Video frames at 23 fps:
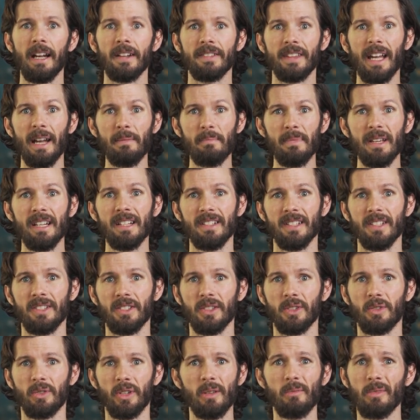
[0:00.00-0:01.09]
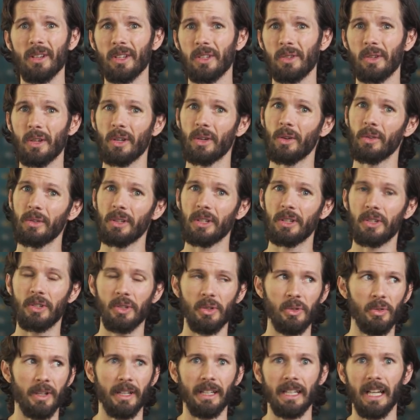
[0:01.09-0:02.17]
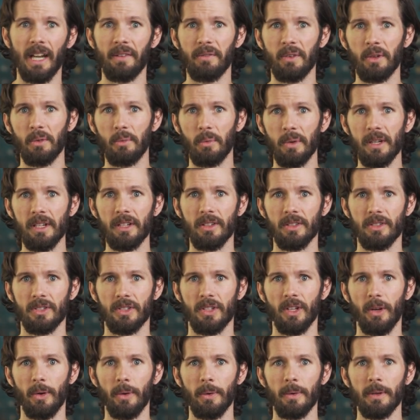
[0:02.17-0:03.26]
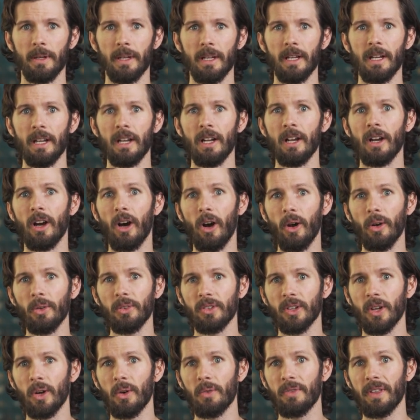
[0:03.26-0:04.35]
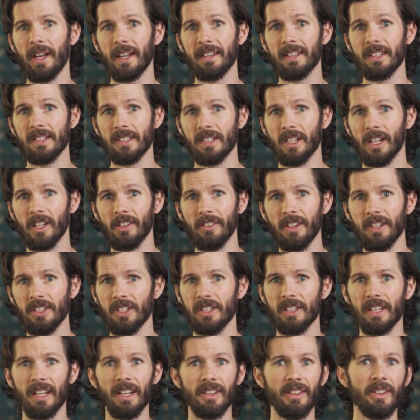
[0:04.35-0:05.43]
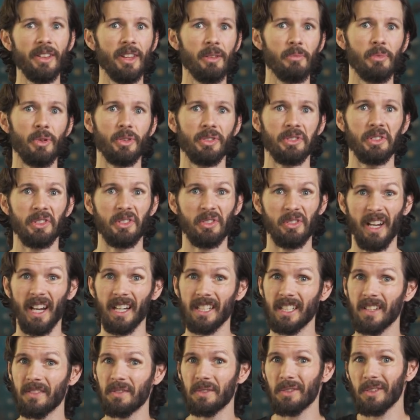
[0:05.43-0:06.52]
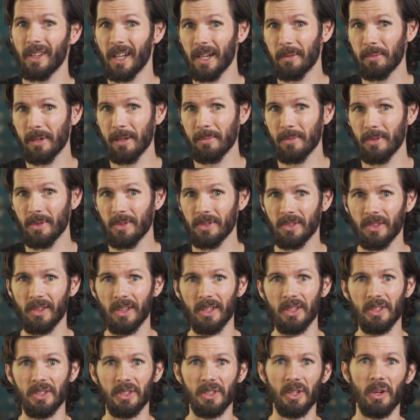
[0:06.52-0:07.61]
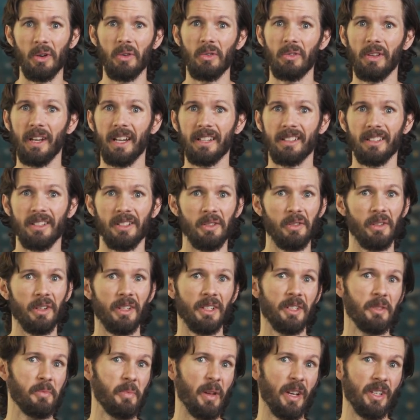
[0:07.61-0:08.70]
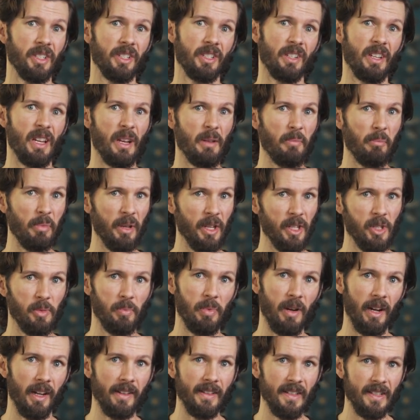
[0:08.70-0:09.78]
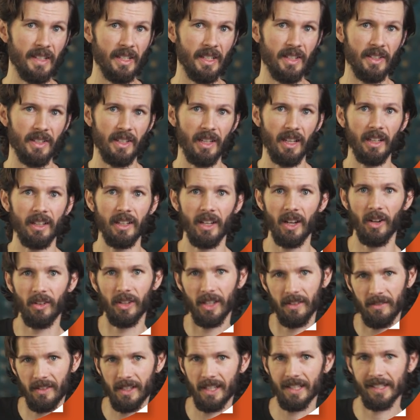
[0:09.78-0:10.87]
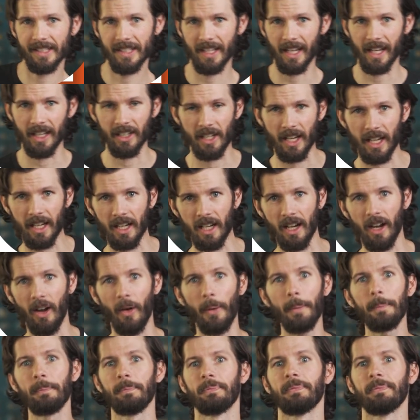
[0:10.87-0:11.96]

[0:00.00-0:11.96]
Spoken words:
That makes this a treatment you can only do every week or so. Also, that discoloration isn't the most attractive to a lot of people, so they don't like to do it, especially in beach bod season, living in San Diego.